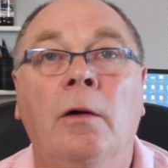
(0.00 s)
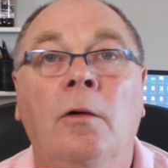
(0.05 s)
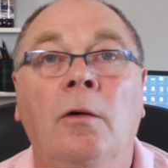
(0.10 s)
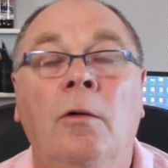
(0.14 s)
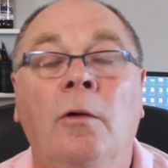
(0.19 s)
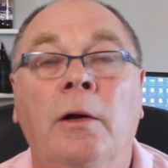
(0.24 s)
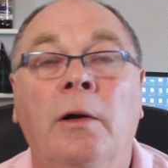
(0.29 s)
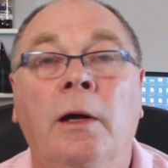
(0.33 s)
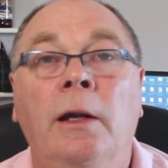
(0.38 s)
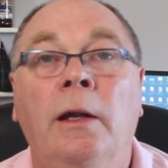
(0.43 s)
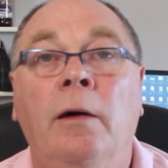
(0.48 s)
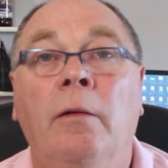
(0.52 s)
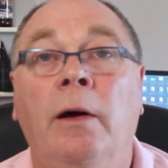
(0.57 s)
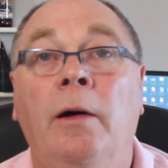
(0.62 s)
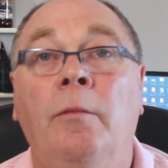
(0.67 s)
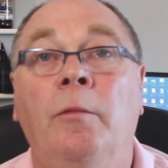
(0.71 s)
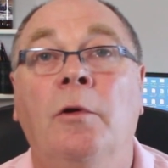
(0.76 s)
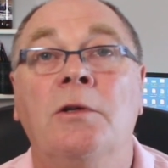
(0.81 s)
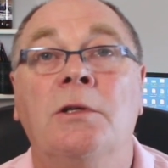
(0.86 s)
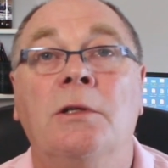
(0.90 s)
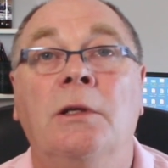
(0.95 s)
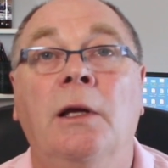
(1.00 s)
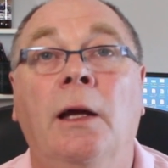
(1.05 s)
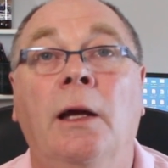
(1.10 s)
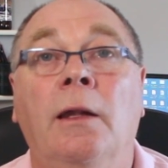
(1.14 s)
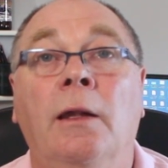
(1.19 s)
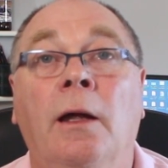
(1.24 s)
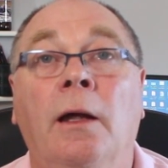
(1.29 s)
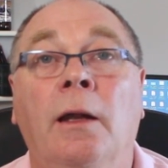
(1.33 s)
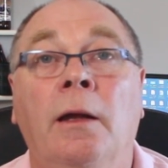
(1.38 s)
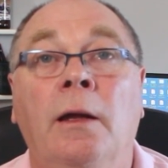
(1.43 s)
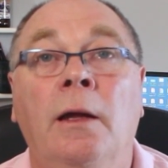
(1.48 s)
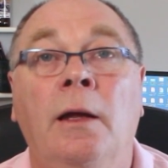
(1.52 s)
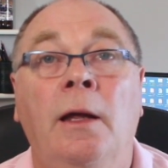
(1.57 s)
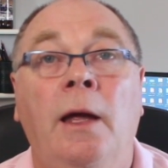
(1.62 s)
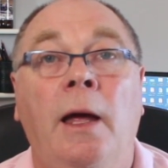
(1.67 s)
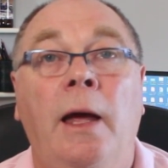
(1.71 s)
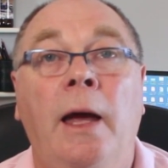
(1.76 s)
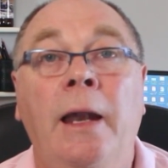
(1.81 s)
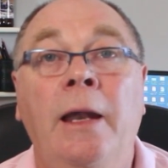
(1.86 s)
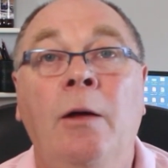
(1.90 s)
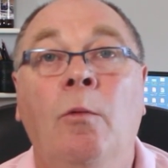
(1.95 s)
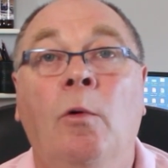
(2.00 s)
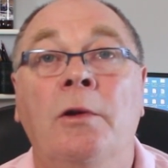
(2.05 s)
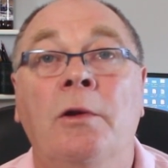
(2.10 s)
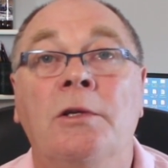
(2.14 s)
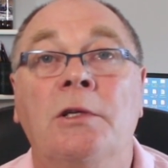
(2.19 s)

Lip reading: Okay, now I'm not saying that anyone